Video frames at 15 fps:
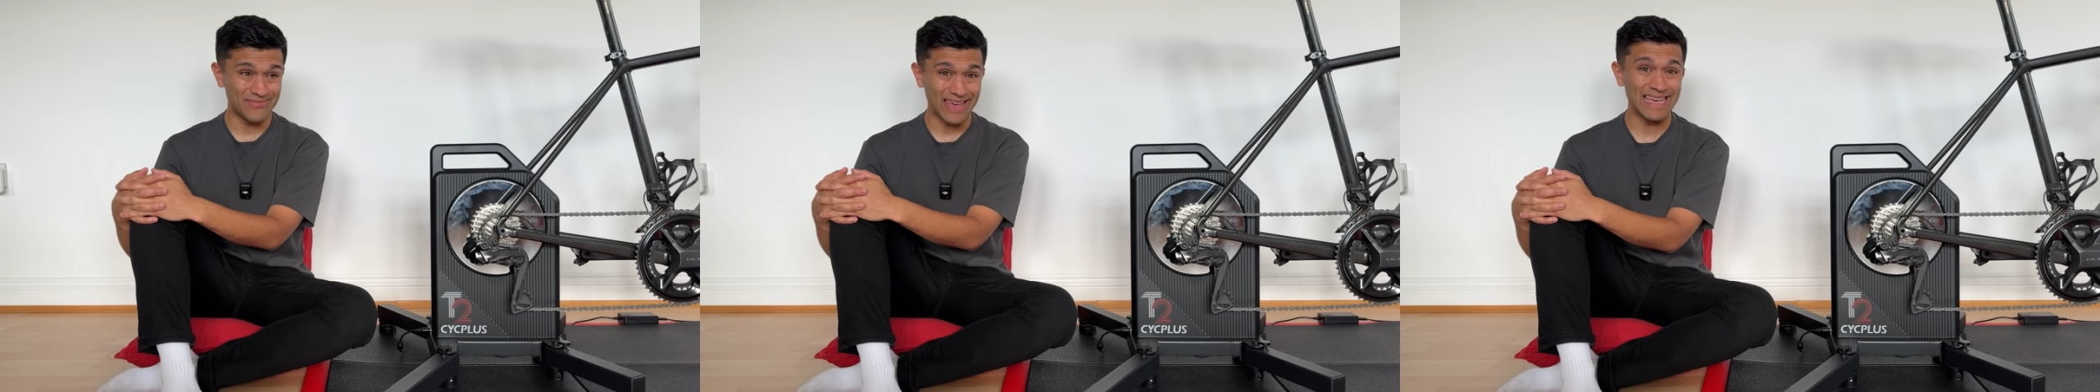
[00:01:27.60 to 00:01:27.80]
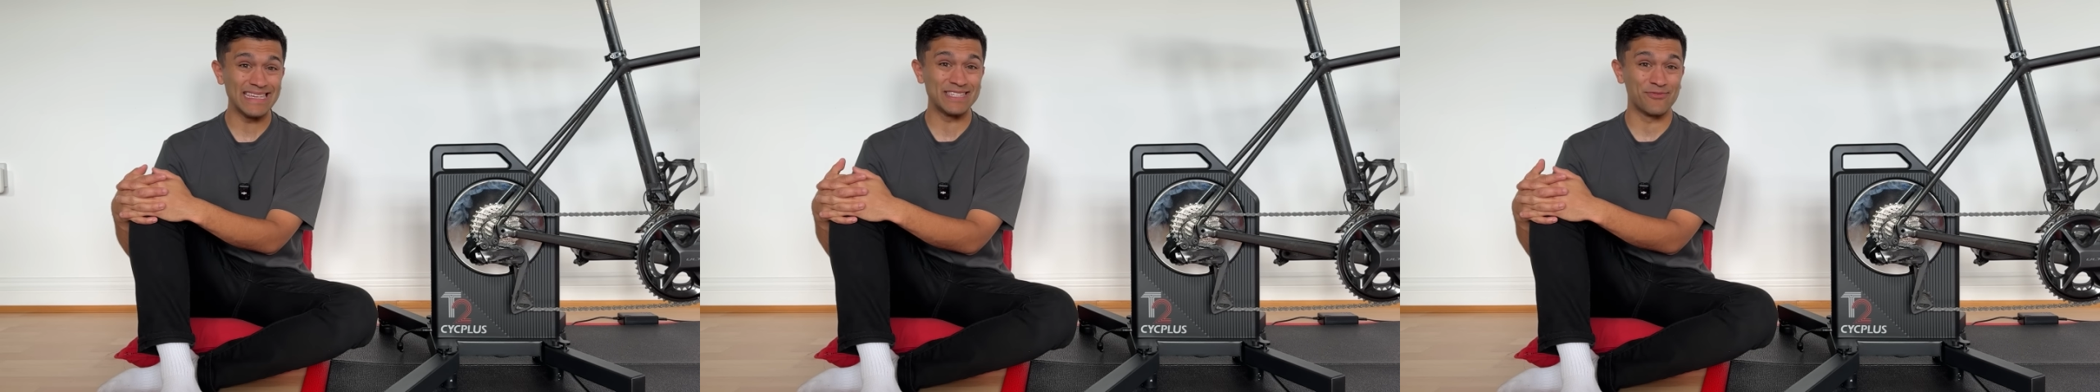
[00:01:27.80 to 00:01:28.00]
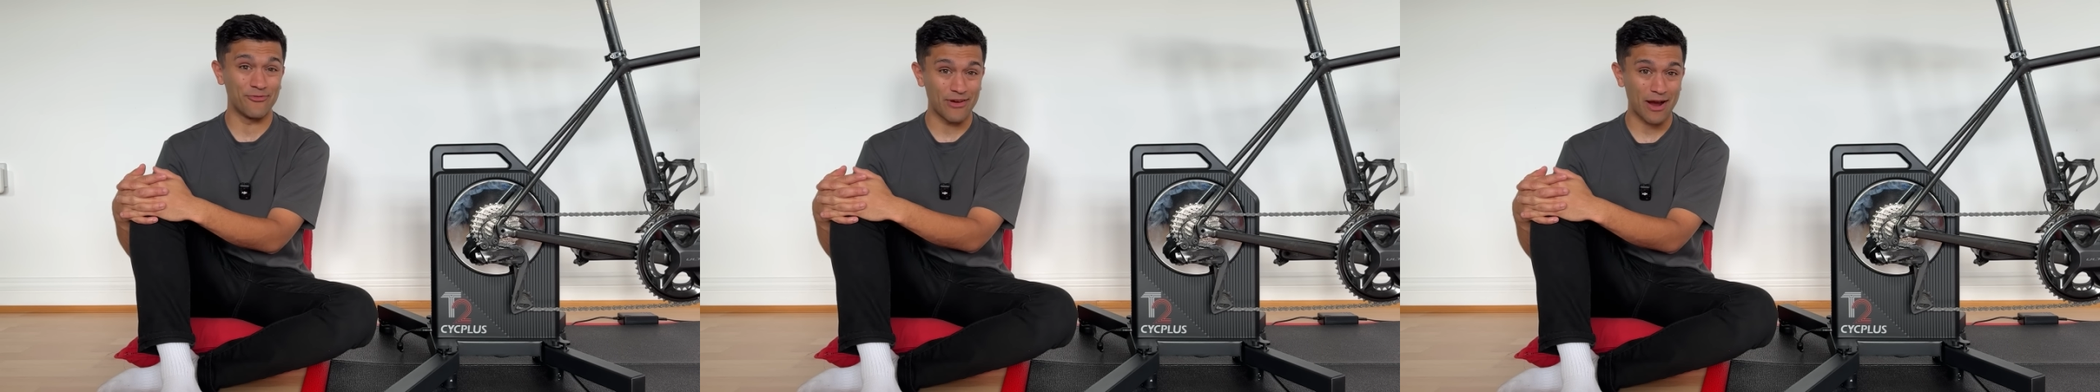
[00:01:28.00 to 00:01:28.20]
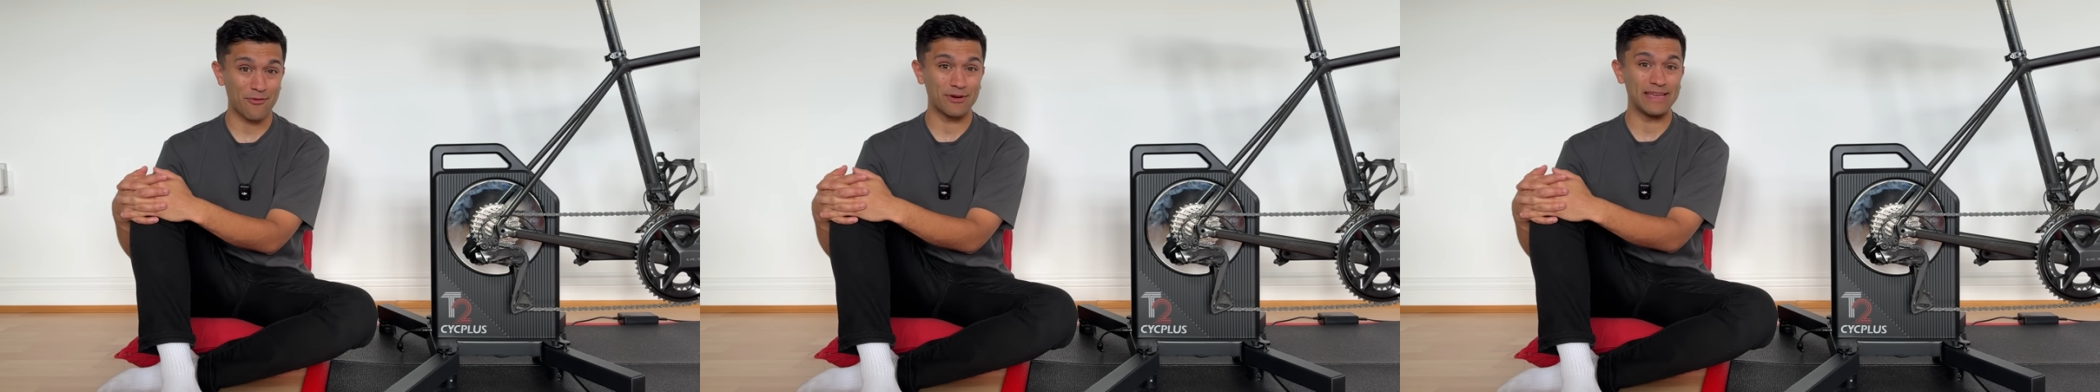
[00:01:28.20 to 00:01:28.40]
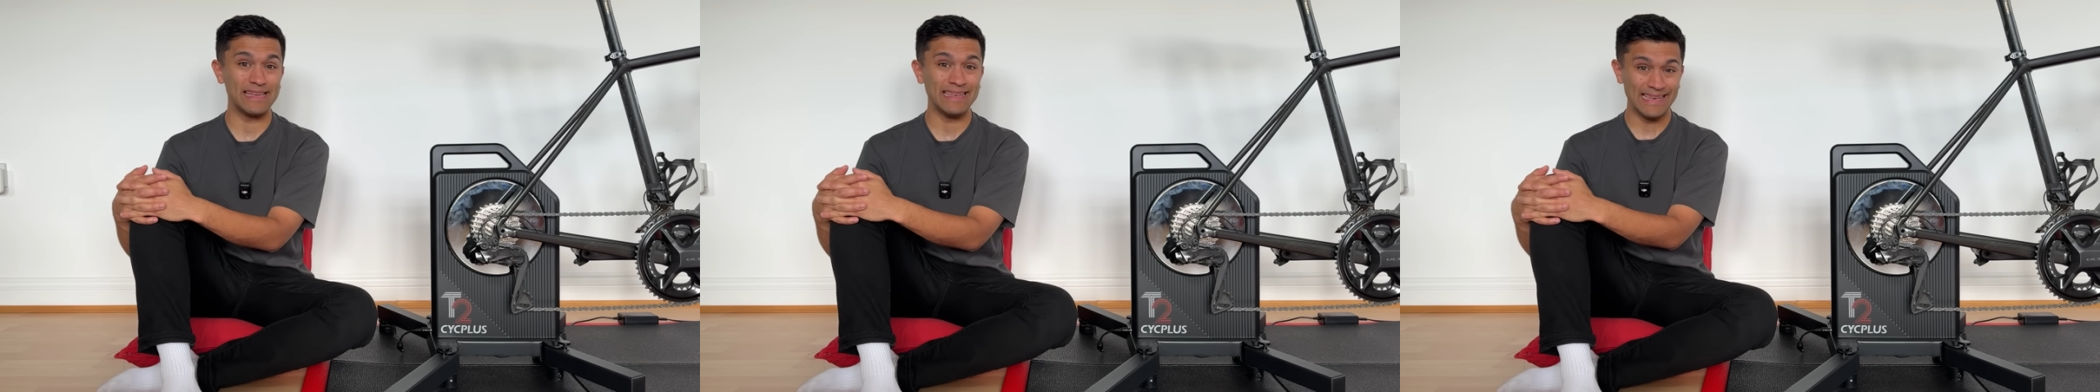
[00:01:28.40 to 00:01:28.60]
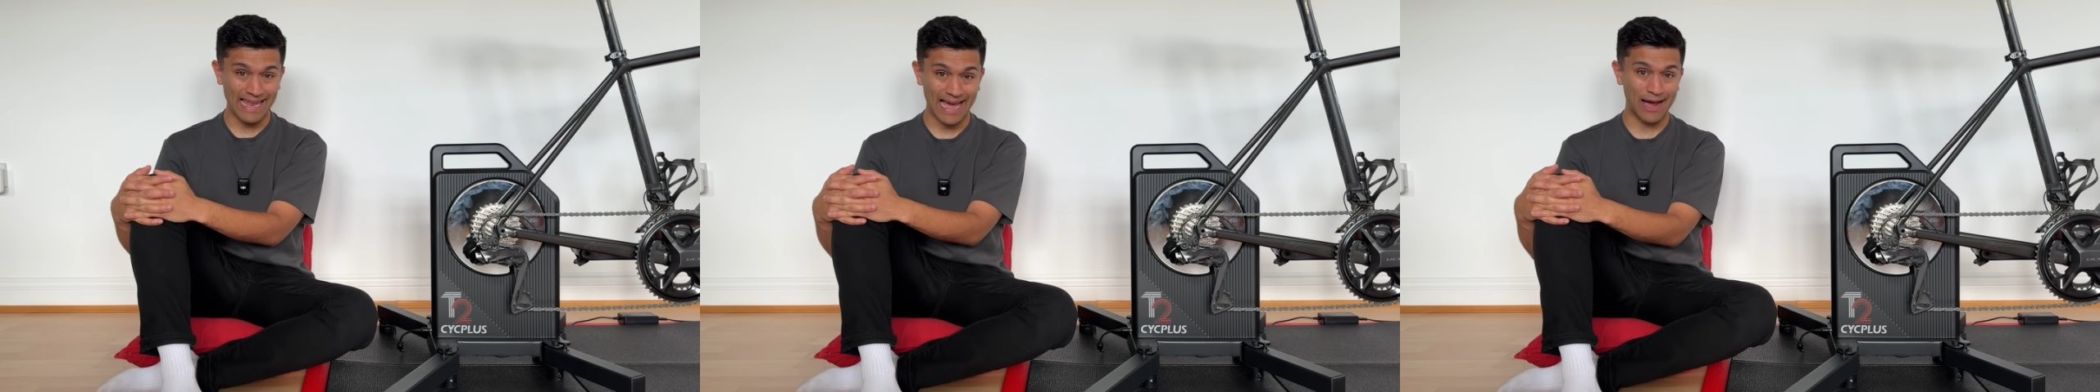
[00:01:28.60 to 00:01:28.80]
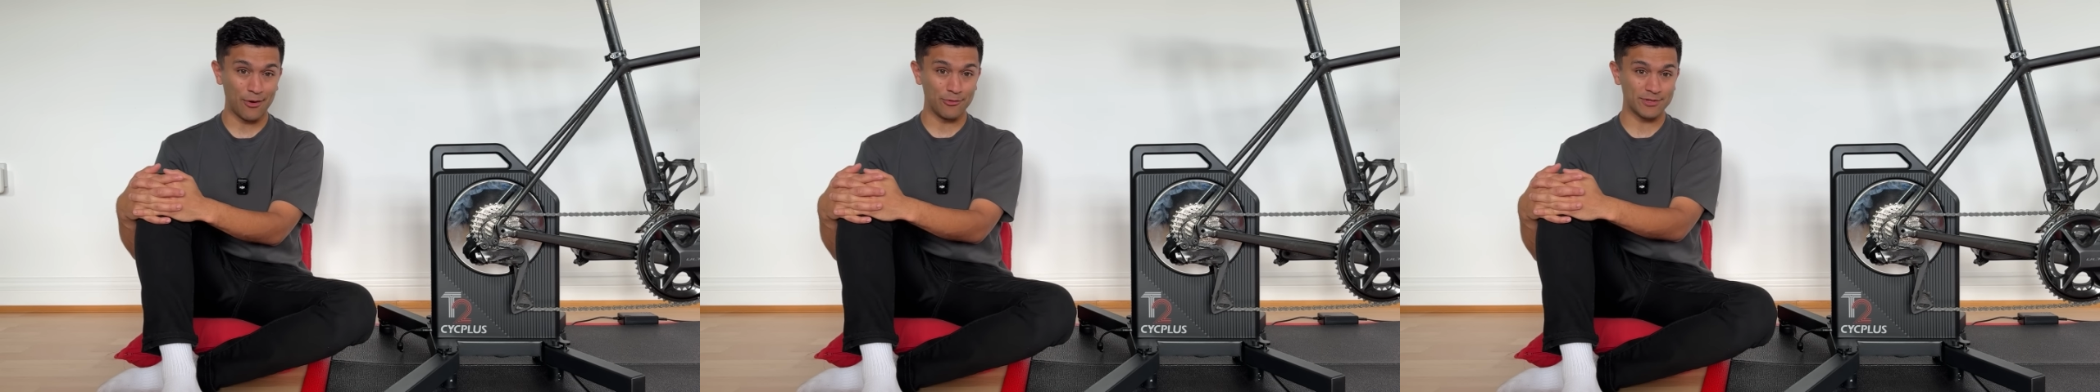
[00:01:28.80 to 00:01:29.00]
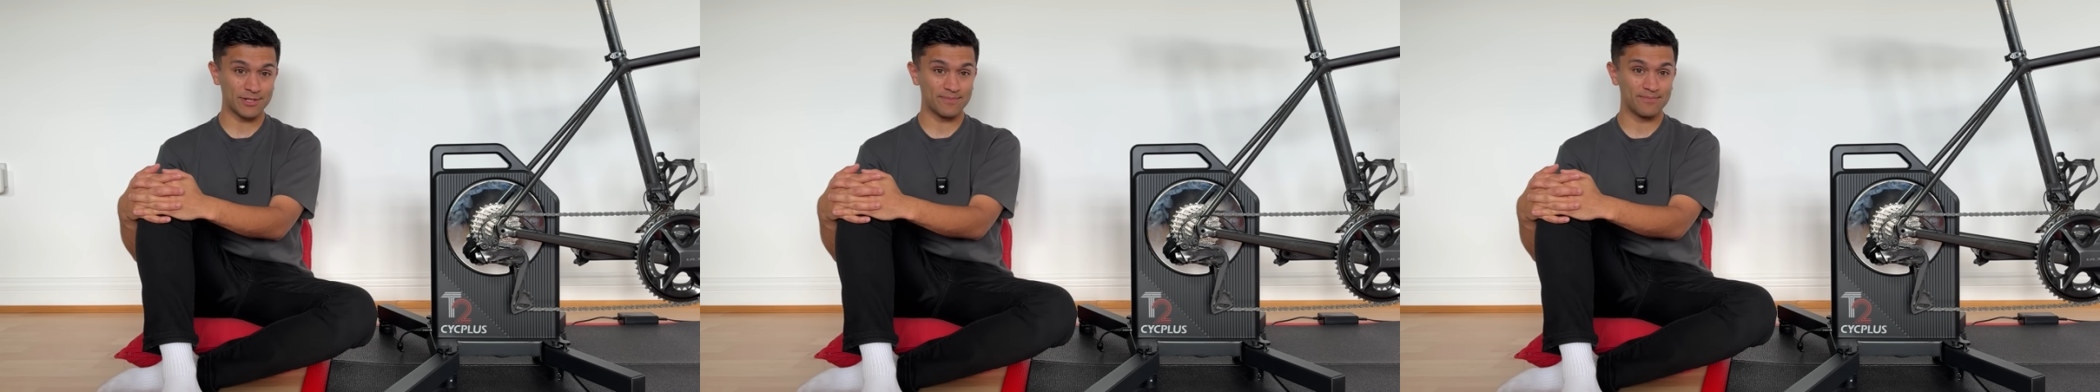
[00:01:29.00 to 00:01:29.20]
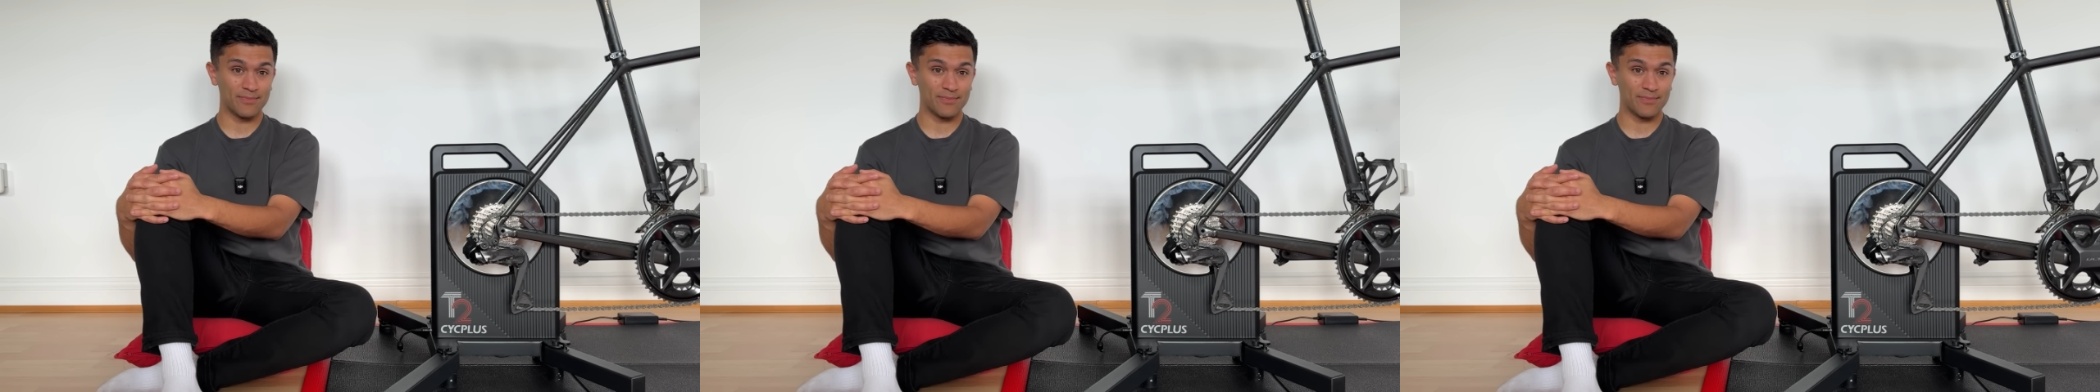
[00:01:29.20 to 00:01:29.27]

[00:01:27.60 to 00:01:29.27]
is very loud.